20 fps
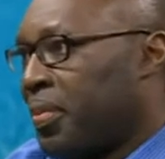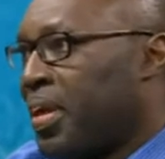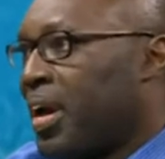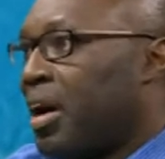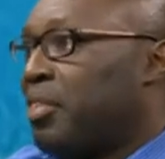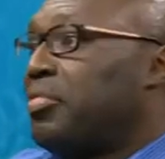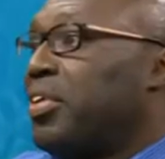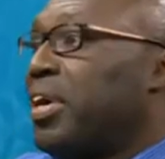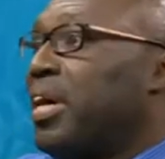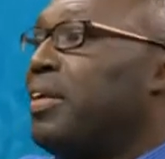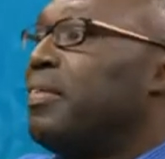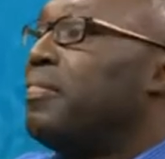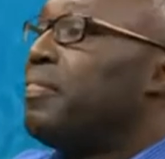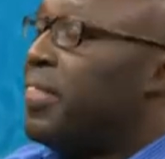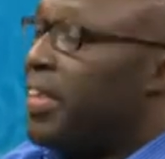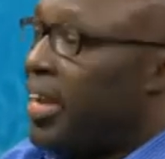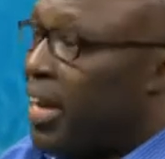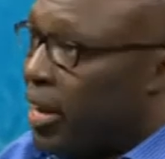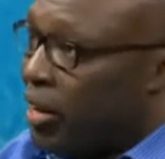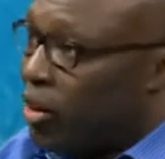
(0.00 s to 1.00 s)
after
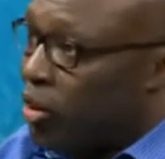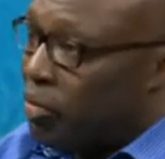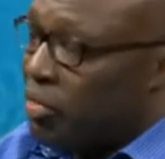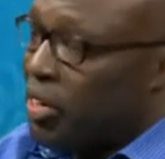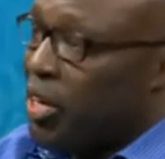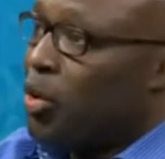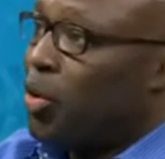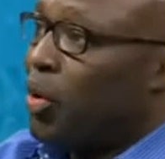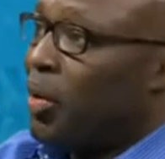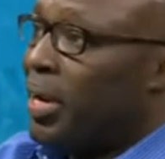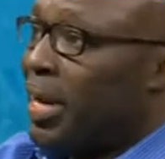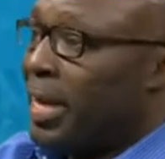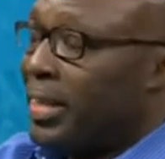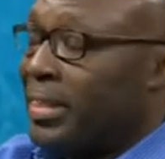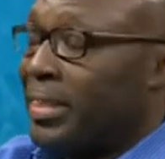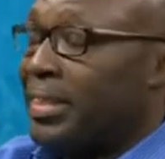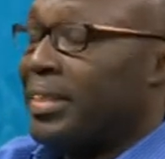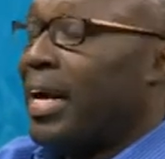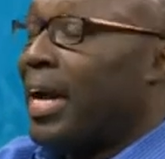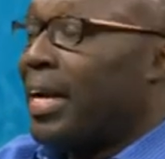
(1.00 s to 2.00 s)
the end of
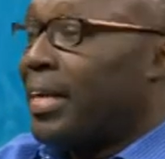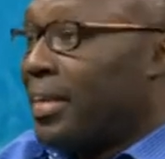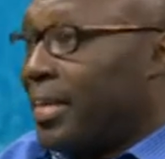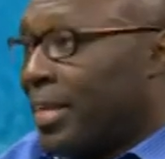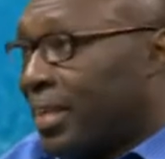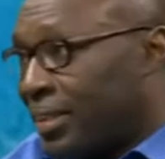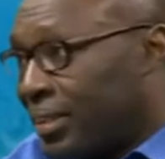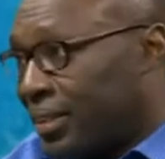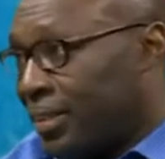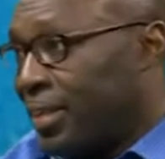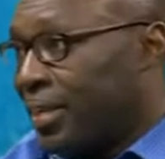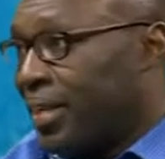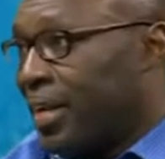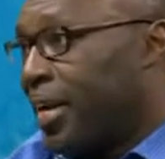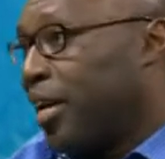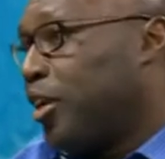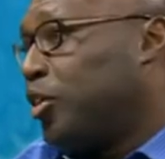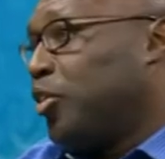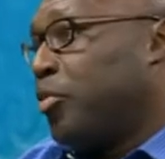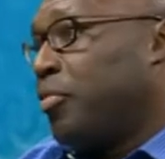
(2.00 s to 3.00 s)
decolonization, at least in the
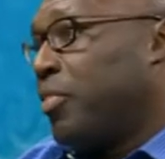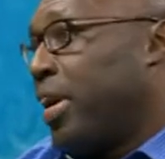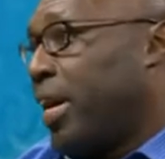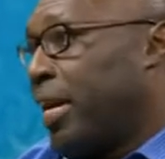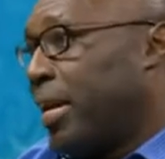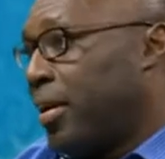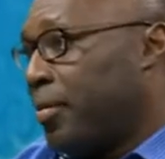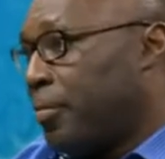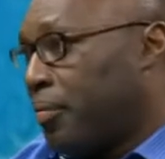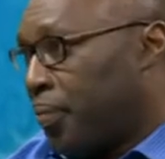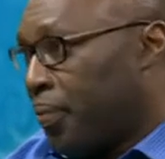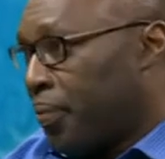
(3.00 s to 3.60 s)
case of Ghana,